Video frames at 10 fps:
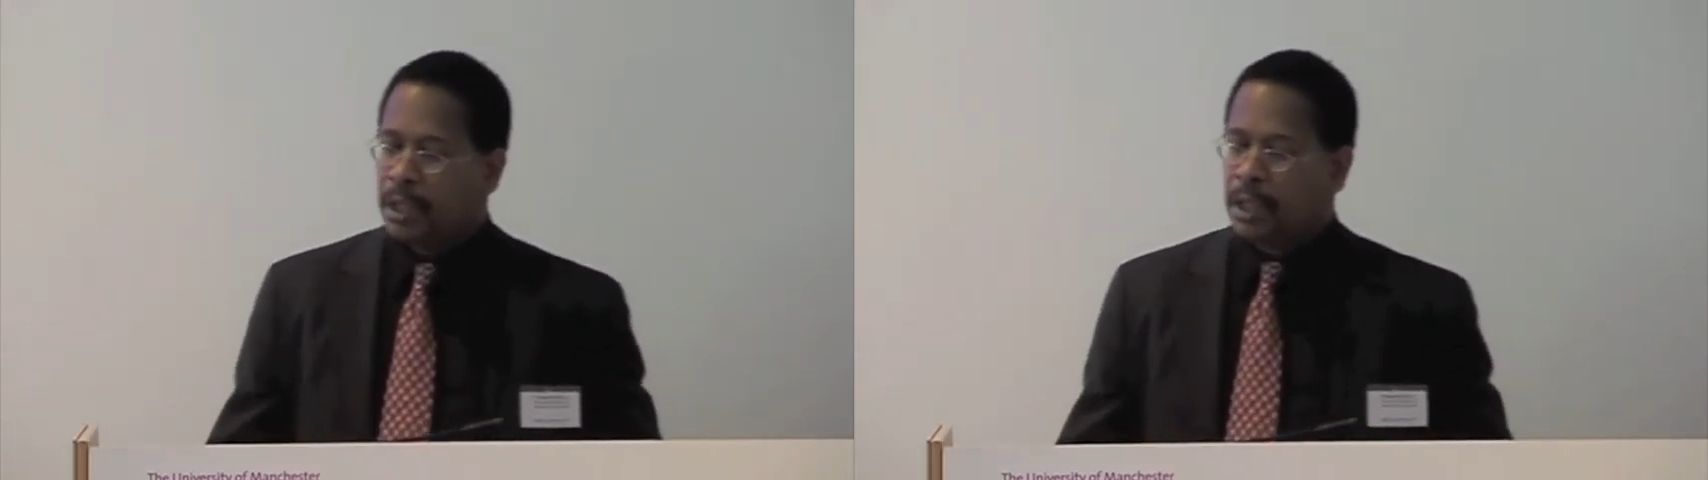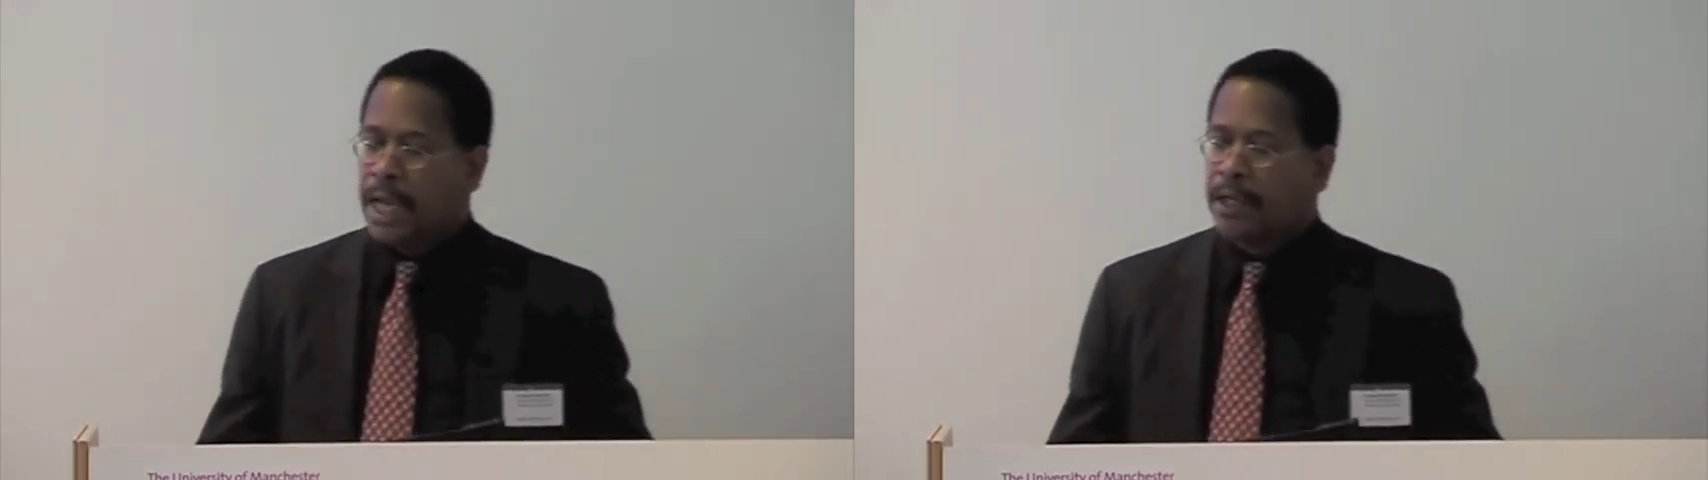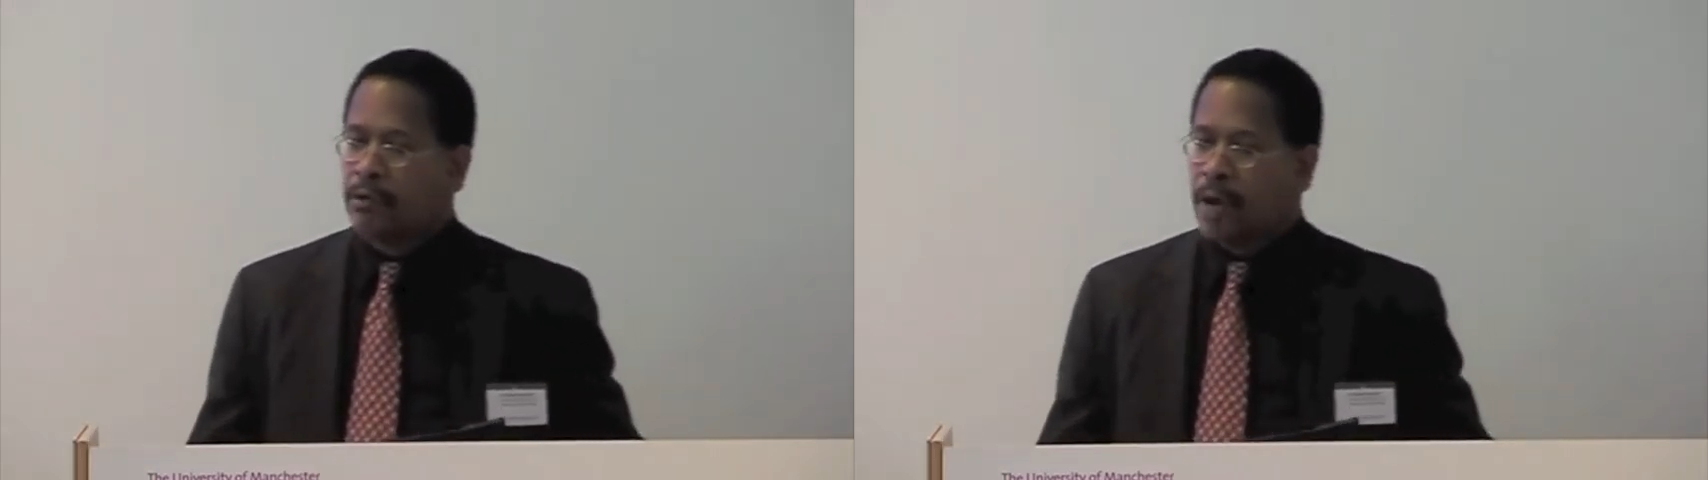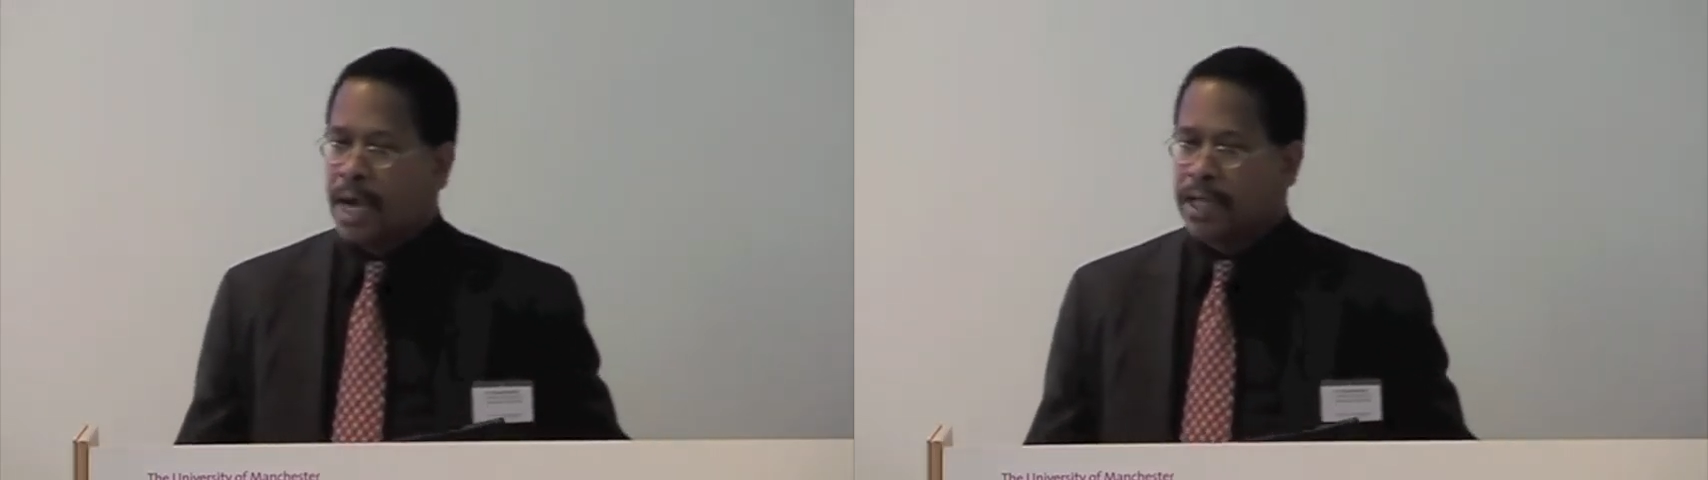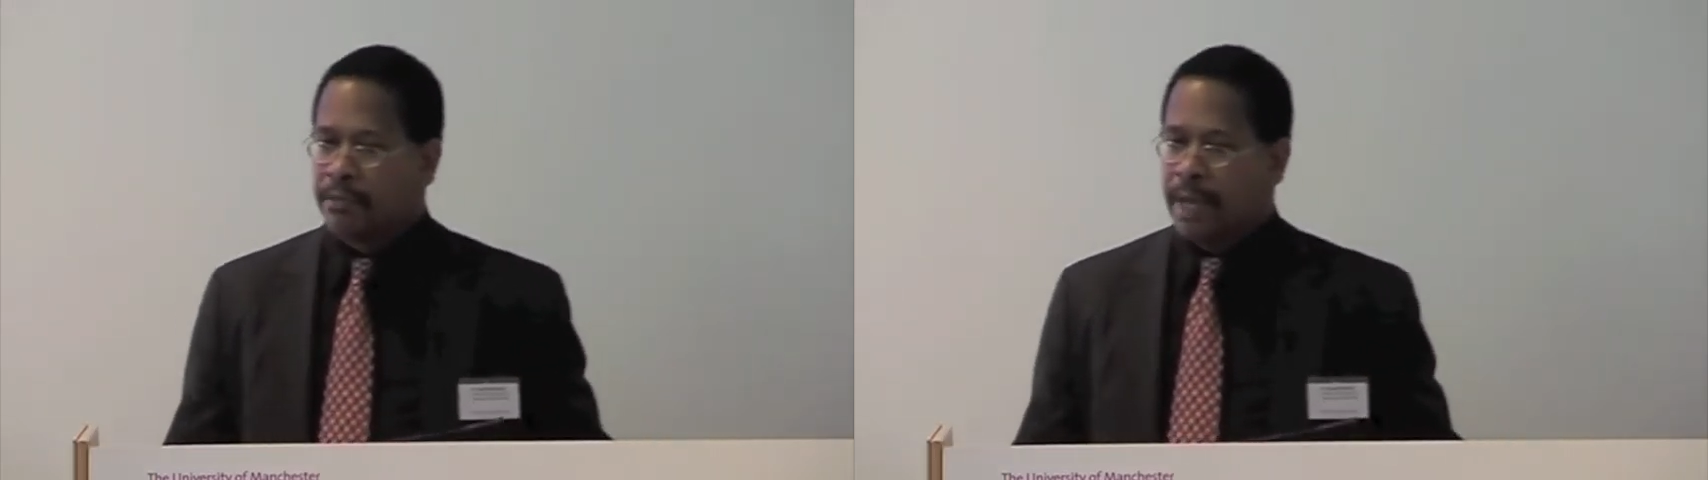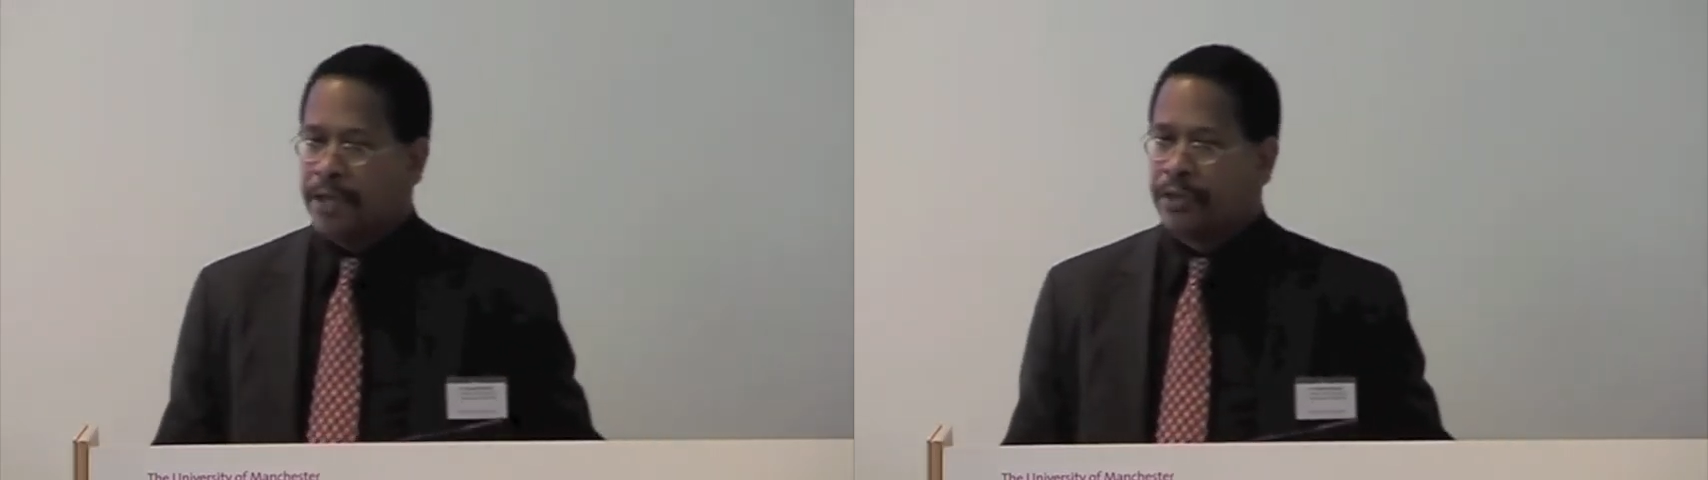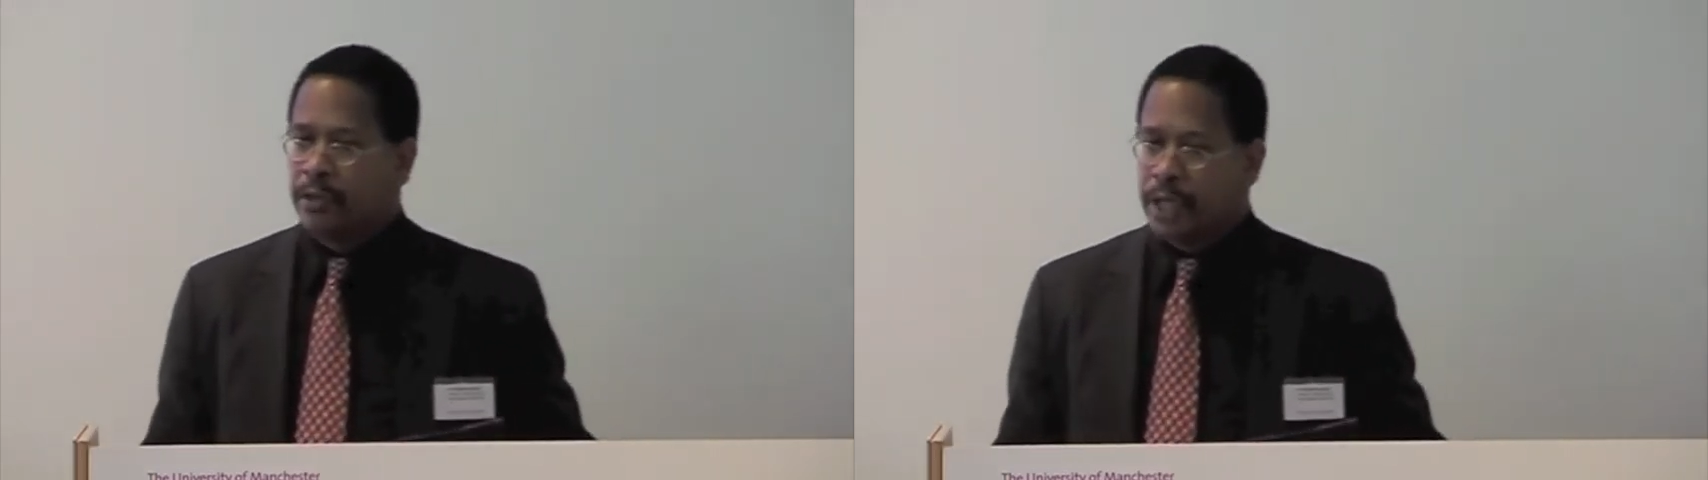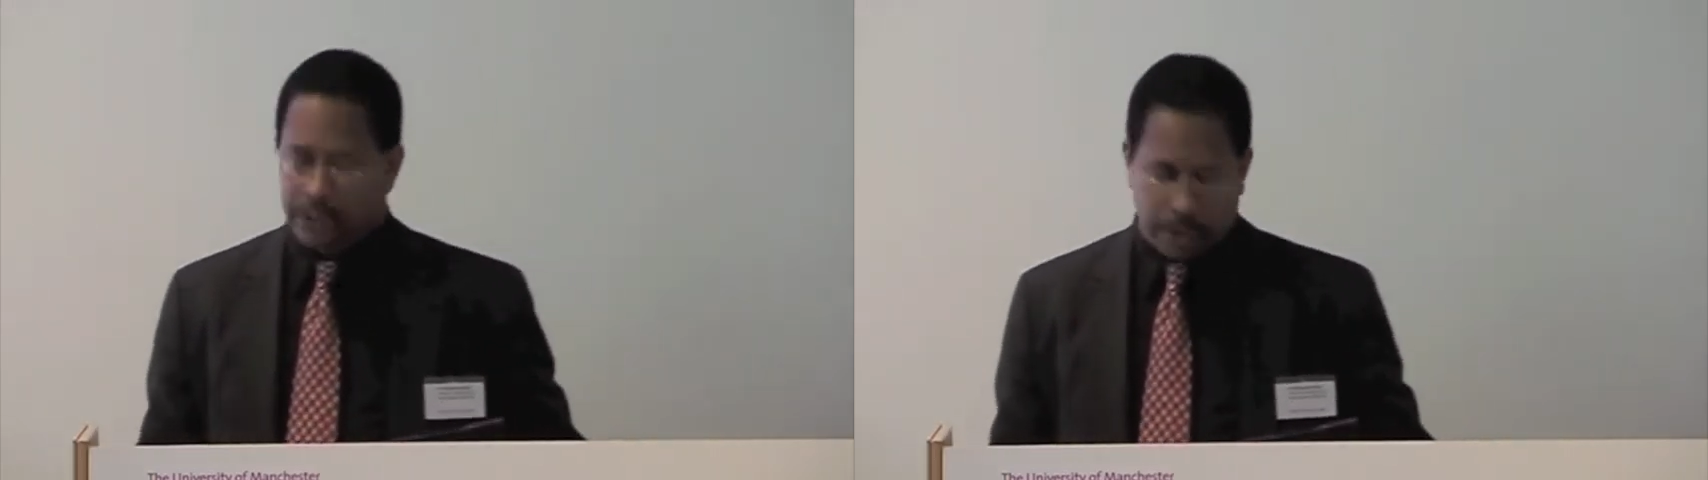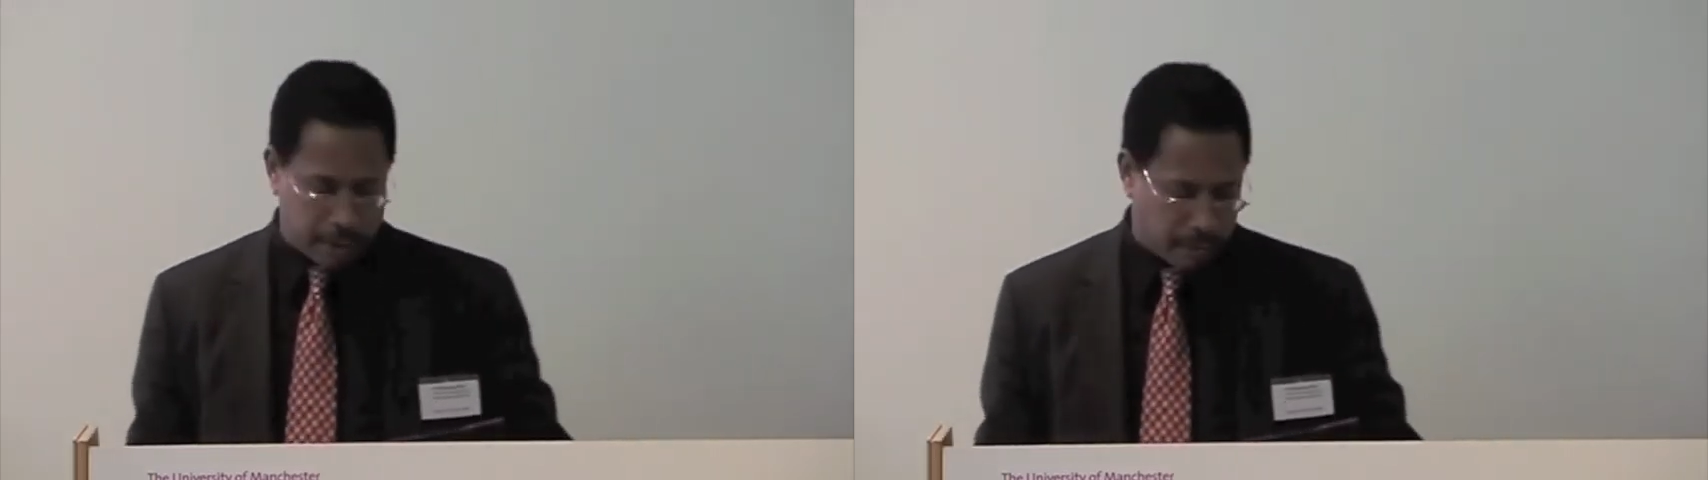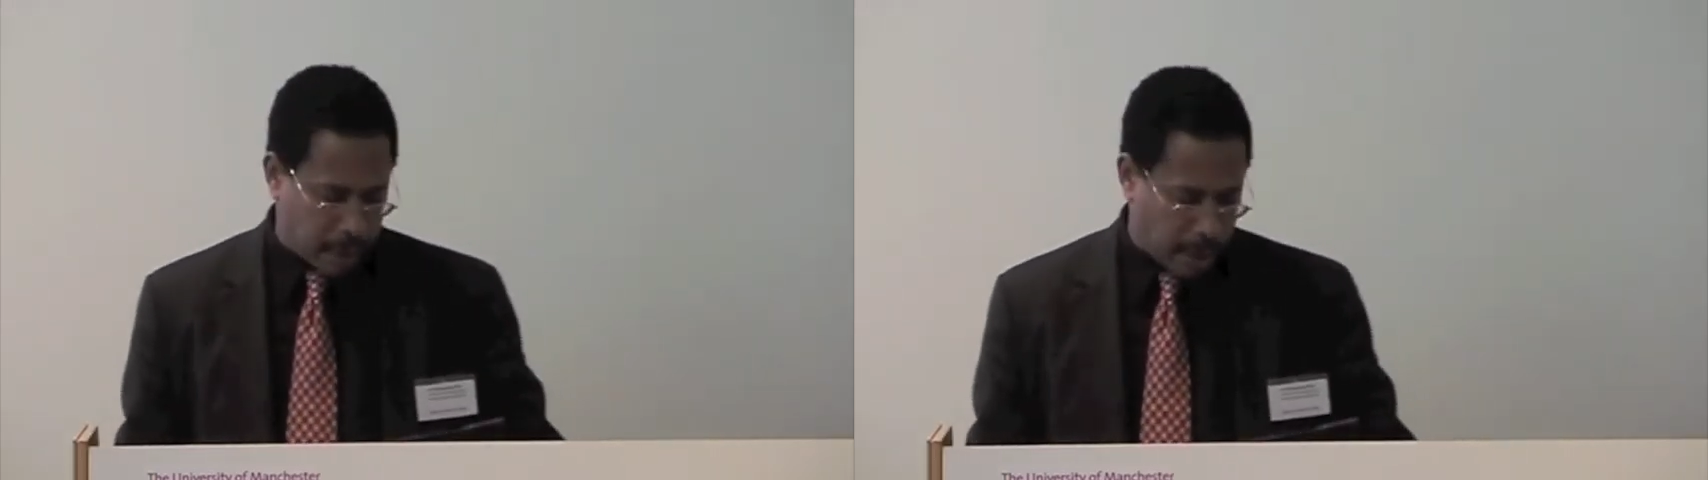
Likewise, Matthew Henson,